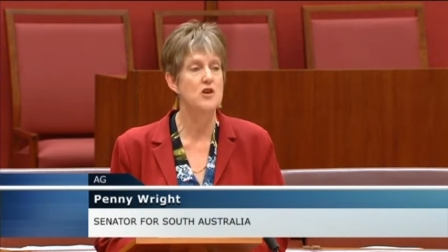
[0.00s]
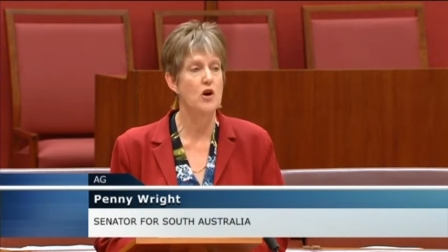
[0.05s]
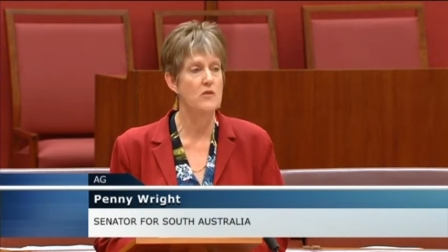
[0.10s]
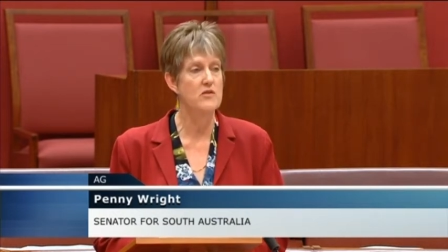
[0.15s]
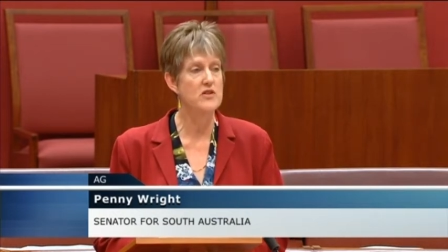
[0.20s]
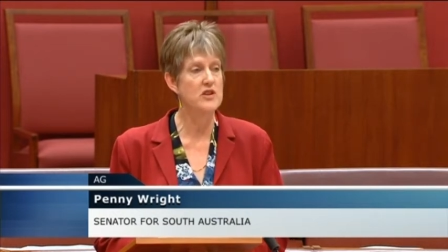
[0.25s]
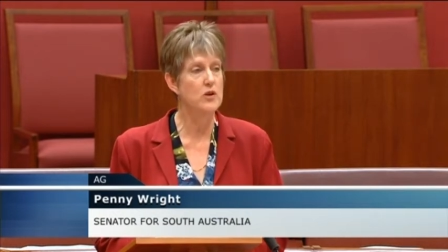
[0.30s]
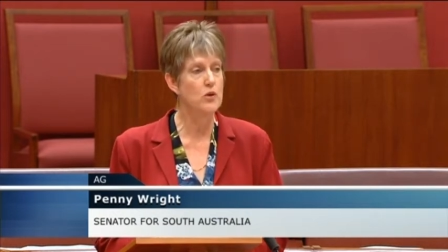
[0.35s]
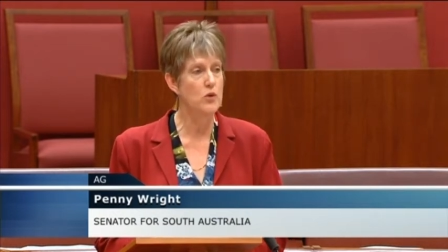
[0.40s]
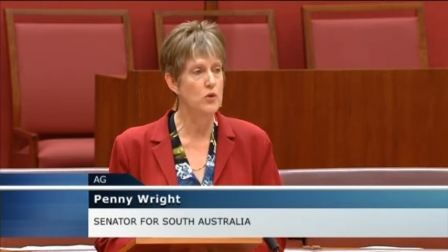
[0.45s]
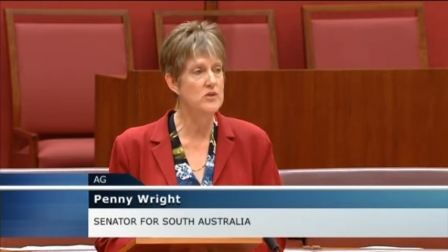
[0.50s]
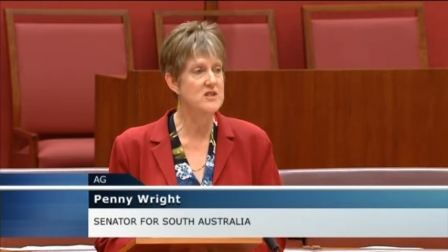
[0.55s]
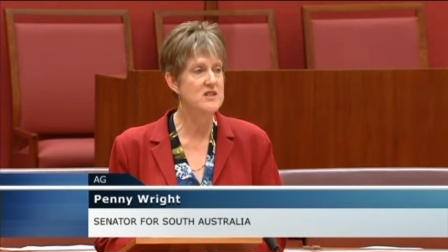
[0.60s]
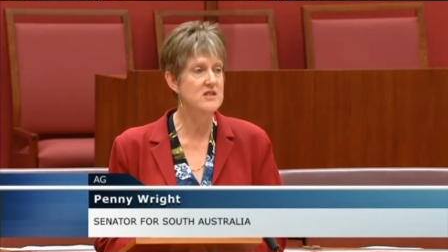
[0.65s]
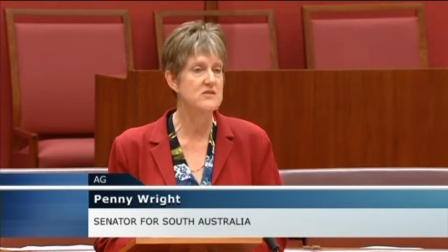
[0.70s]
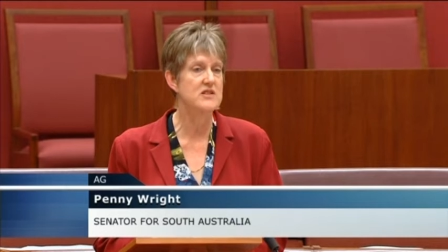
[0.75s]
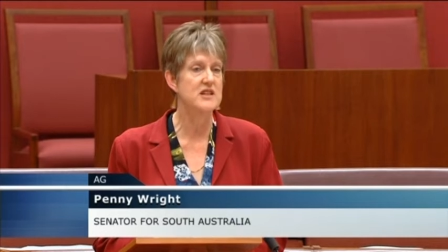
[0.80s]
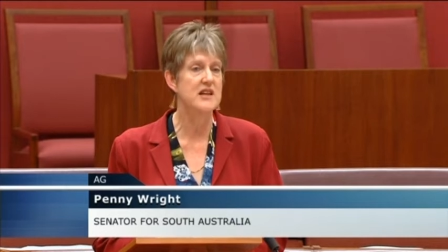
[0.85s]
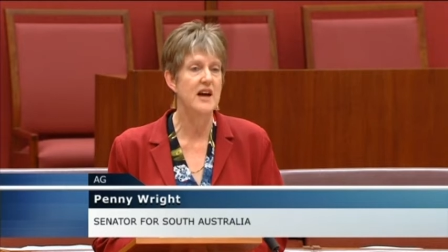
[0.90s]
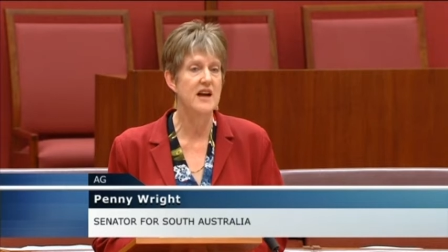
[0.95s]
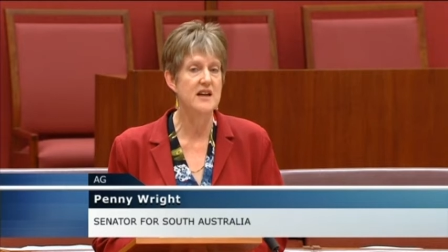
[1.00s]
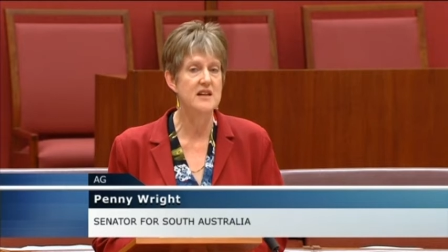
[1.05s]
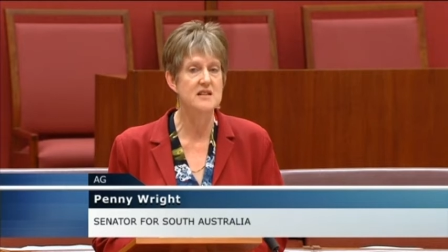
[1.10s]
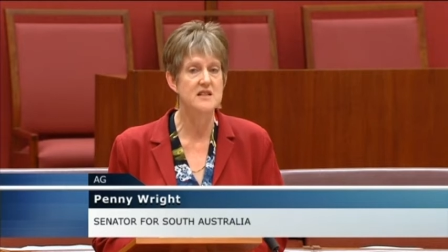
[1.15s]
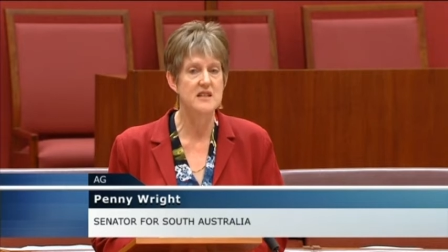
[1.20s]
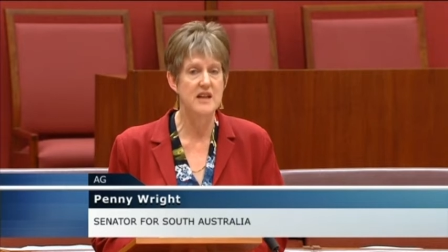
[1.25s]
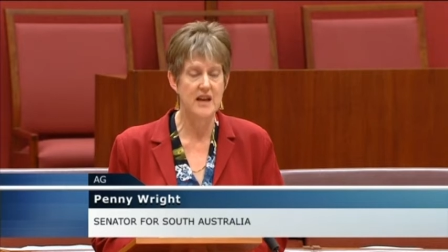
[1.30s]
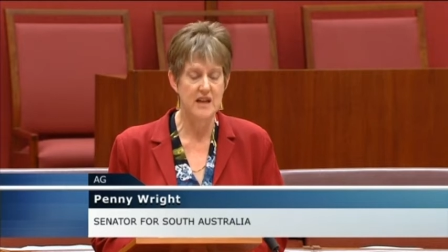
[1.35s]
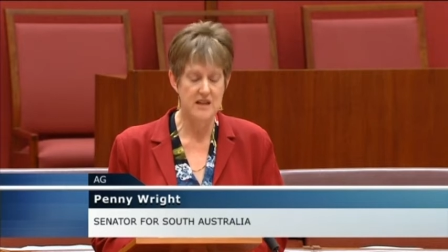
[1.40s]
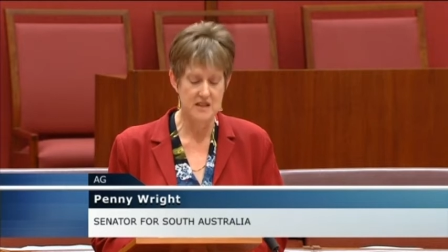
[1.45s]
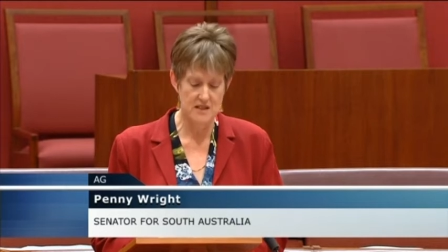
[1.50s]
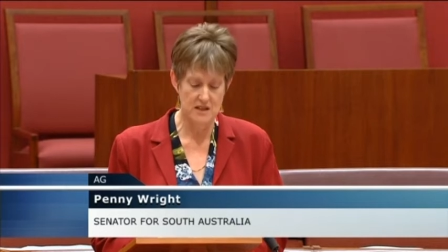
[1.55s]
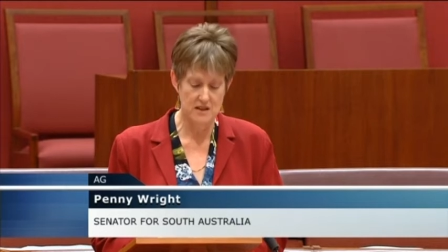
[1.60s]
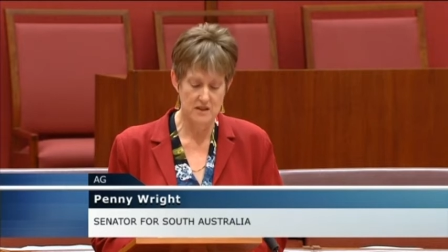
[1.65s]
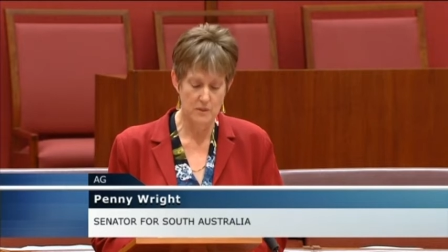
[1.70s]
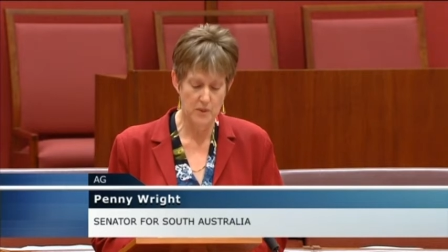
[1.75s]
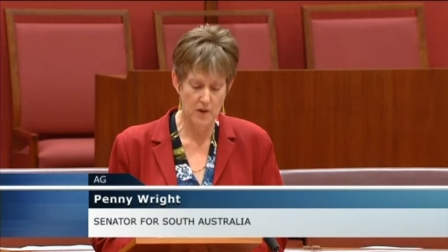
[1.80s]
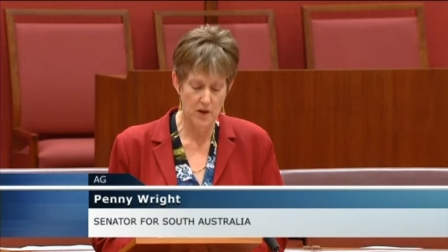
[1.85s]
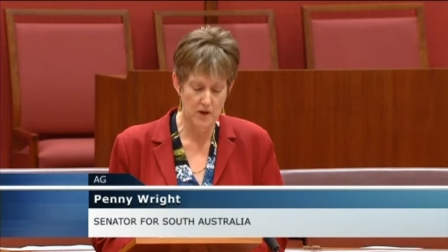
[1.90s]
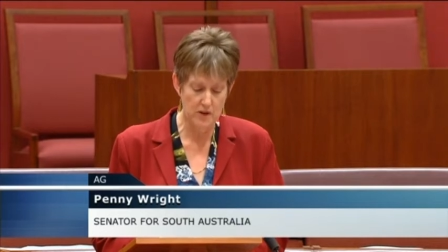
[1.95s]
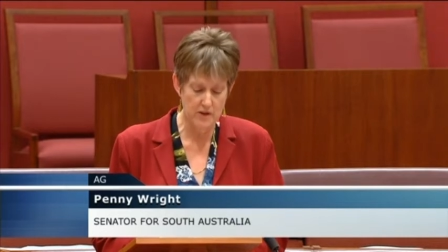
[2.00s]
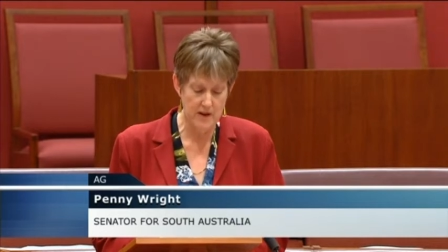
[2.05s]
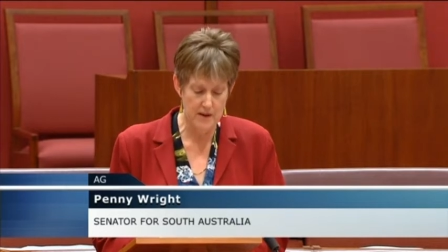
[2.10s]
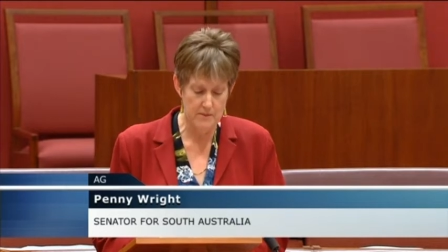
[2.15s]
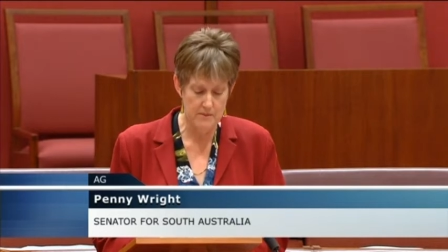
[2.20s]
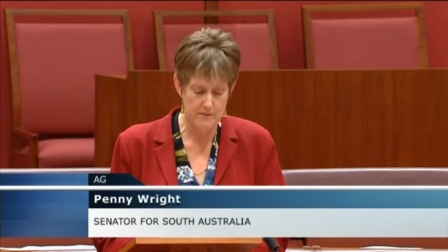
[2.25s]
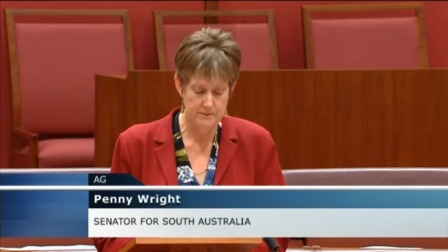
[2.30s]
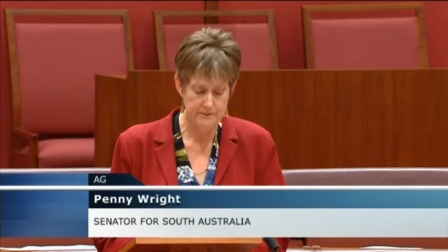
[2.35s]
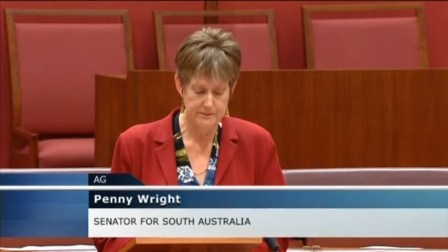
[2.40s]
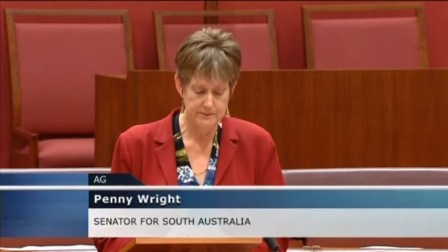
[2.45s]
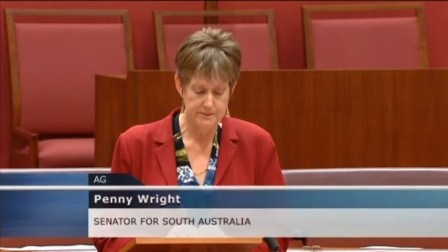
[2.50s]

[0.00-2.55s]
over the course of the eight days in the program.